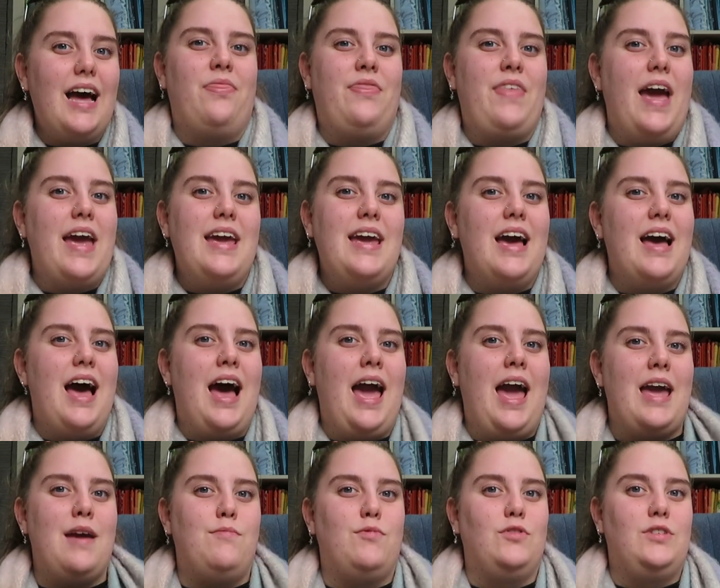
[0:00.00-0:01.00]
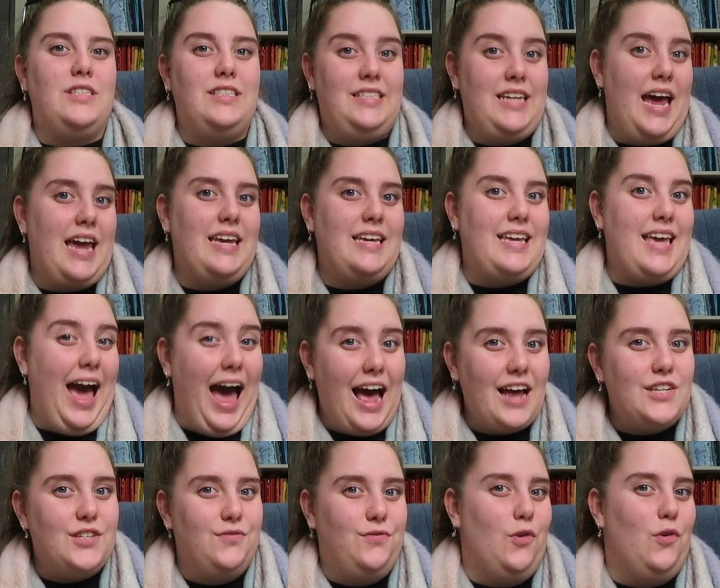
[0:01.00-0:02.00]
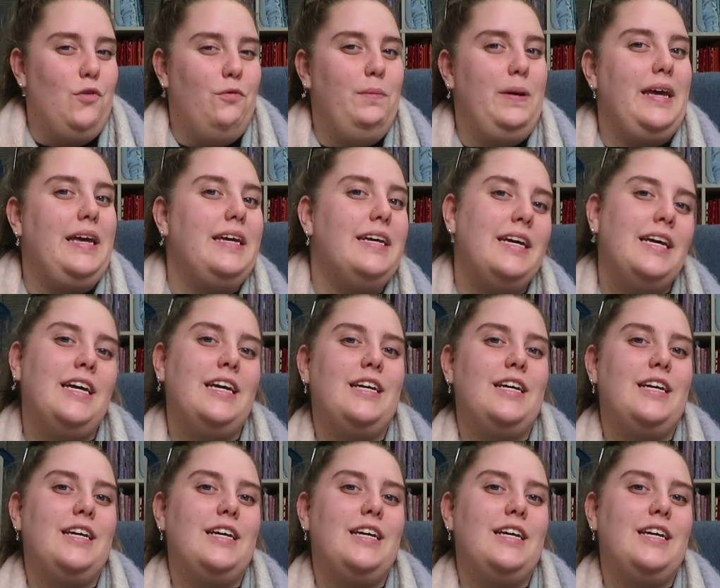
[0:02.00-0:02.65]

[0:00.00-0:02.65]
They are able to take cash for me.